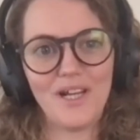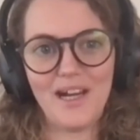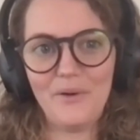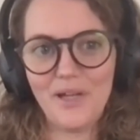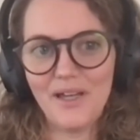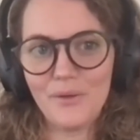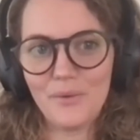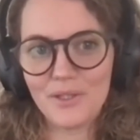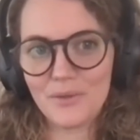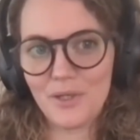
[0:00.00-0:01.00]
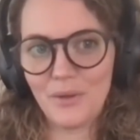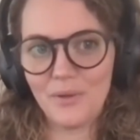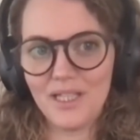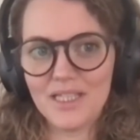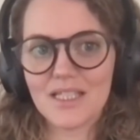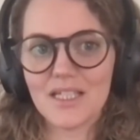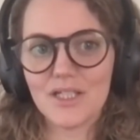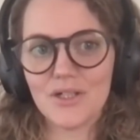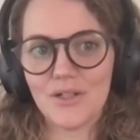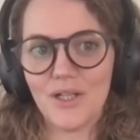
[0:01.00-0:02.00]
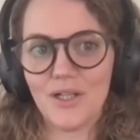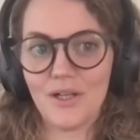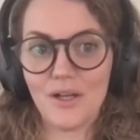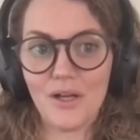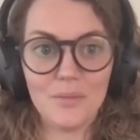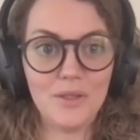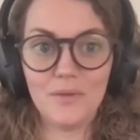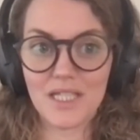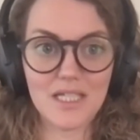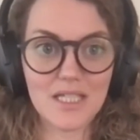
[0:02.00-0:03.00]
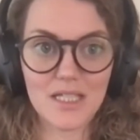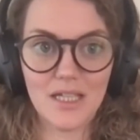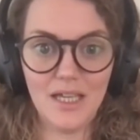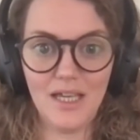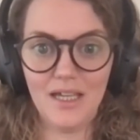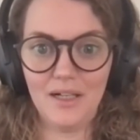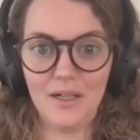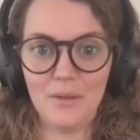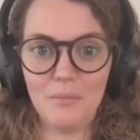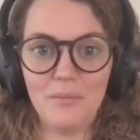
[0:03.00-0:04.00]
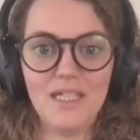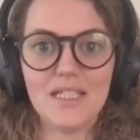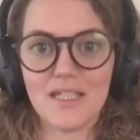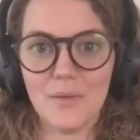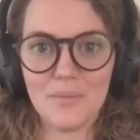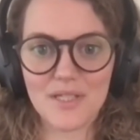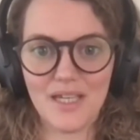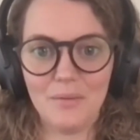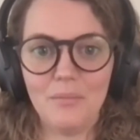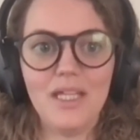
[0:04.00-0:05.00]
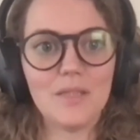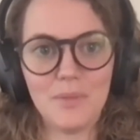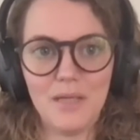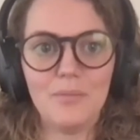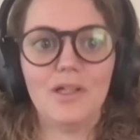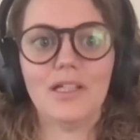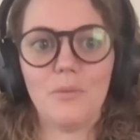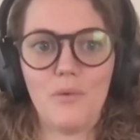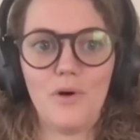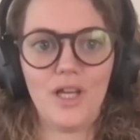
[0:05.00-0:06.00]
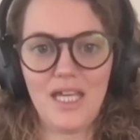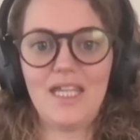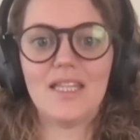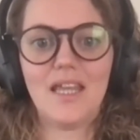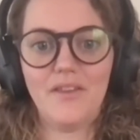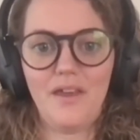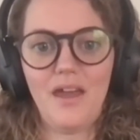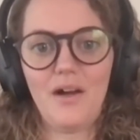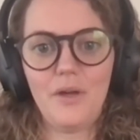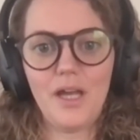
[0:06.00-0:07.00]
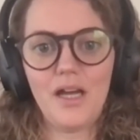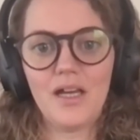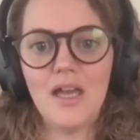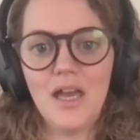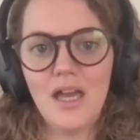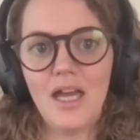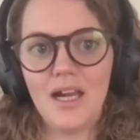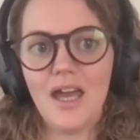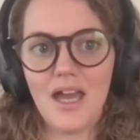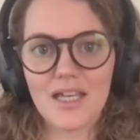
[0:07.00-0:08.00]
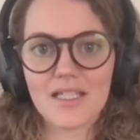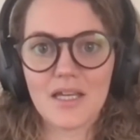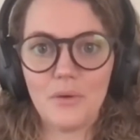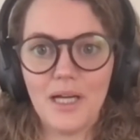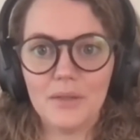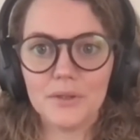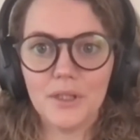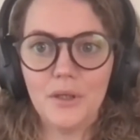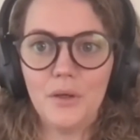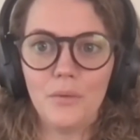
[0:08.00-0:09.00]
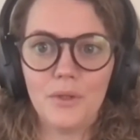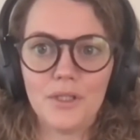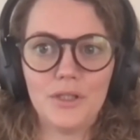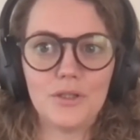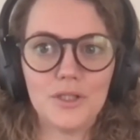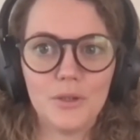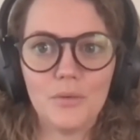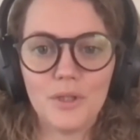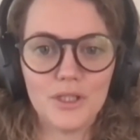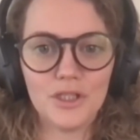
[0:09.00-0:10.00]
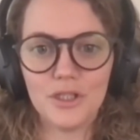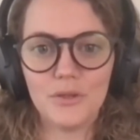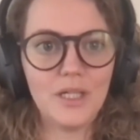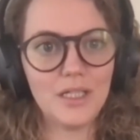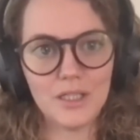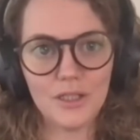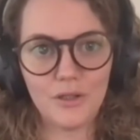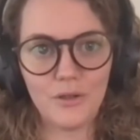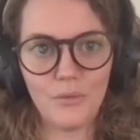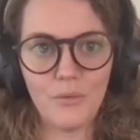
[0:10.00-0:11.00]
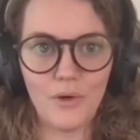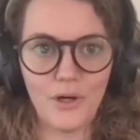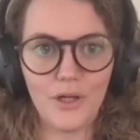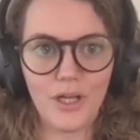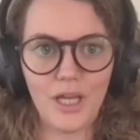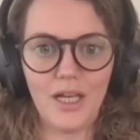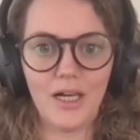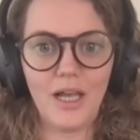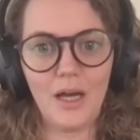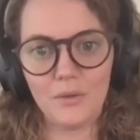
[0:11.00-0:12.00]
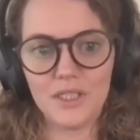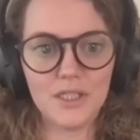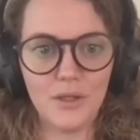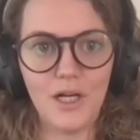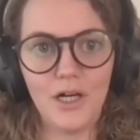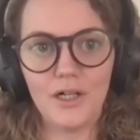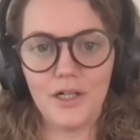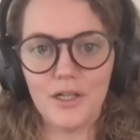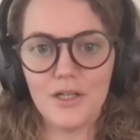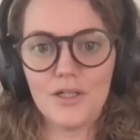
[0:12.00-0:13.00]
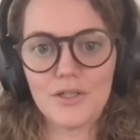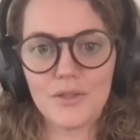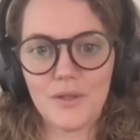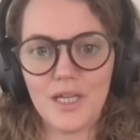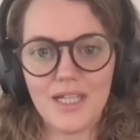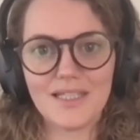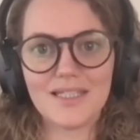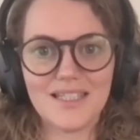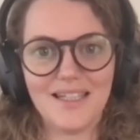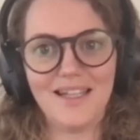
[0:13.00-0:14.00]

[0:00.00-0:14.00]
what area you want to work with, join communities and meetups and meet people that work in that area and ask around. What do you do? What do you do in your work, and how did you learn? So you get